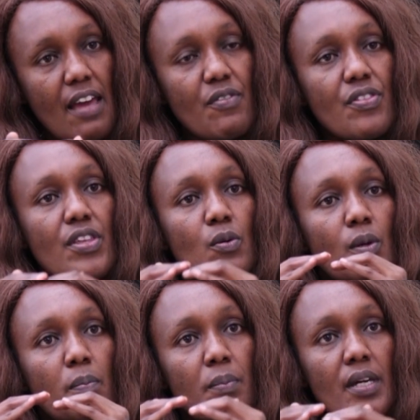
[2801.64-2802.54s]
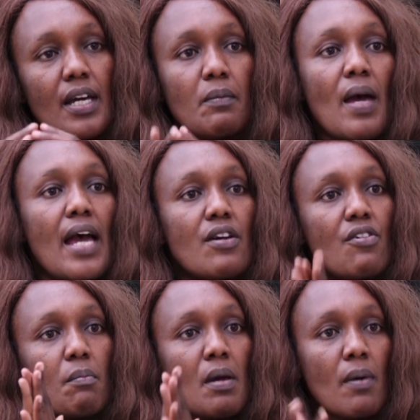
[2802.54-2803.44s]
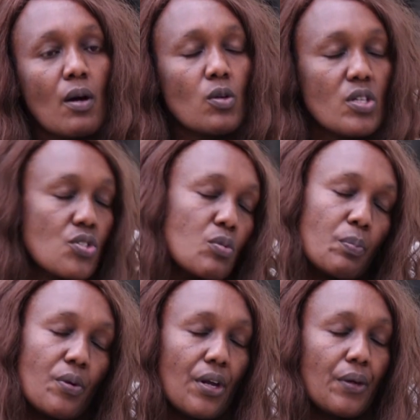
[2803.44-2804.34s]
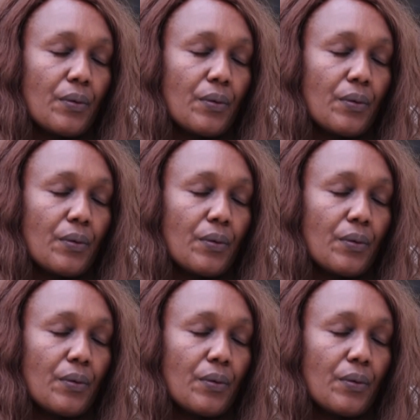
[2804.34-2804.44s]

everything will pick up. And remember always to pray.